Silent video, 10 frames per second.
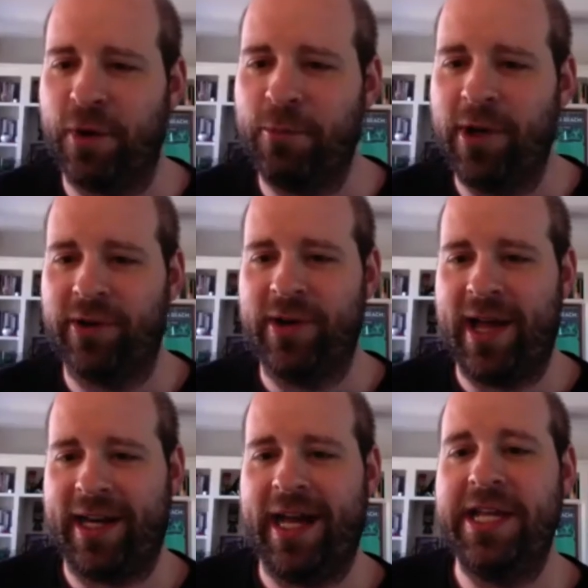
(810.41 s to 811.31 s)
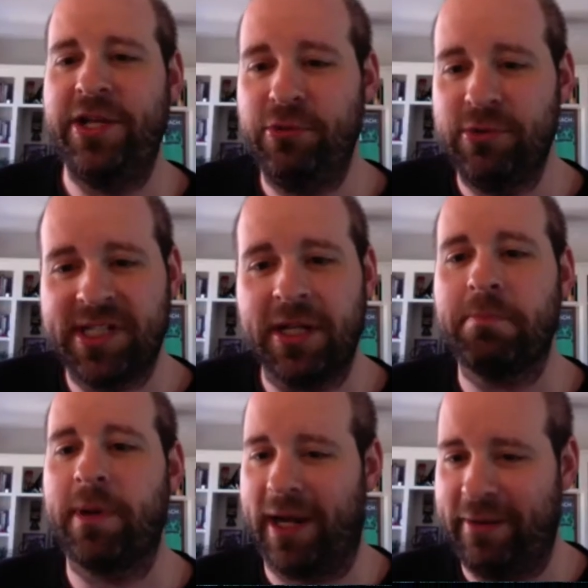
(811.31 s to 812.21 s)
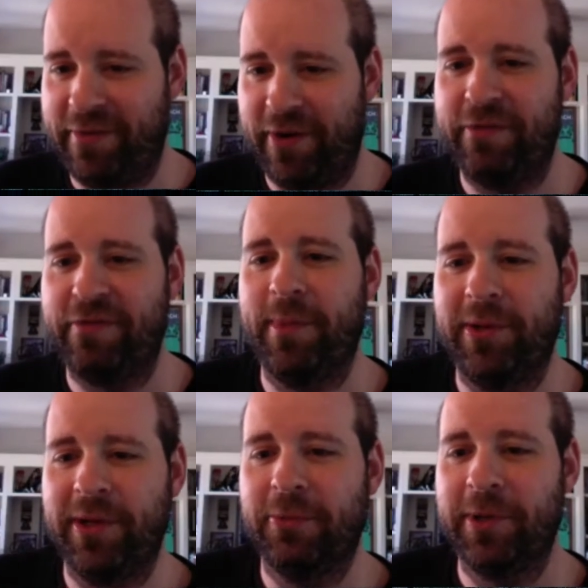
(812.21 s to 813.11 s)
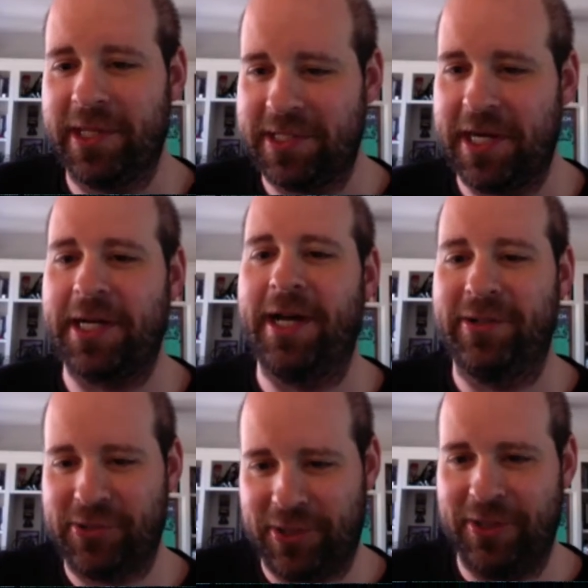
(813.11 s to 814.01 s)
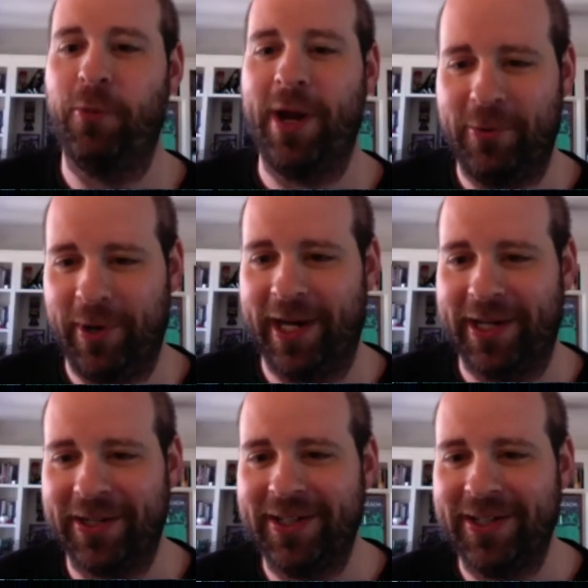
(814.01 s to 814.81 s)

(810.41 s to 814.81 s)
whether or not I used it, but I'm very familiar with the technology. Wink, wink.